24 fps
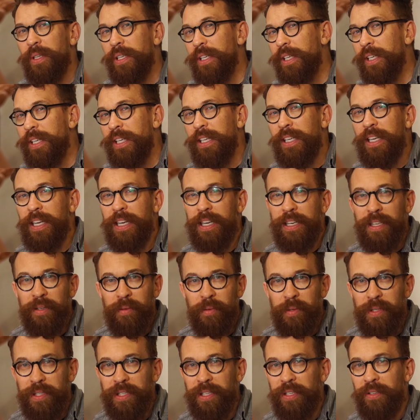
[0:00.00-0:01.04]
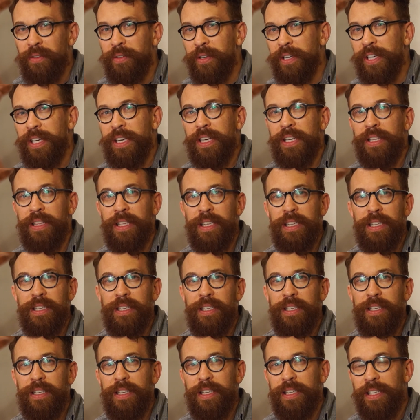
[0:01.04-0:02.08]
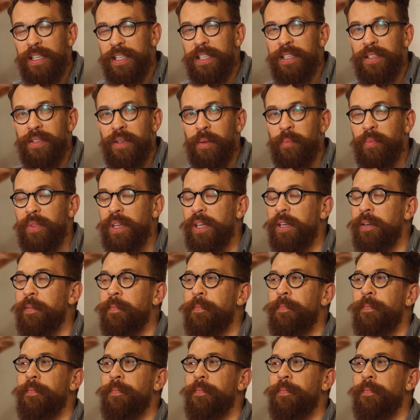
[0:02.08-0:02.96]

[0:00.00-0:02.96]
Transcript: and he kind of was agreeing that it needs something.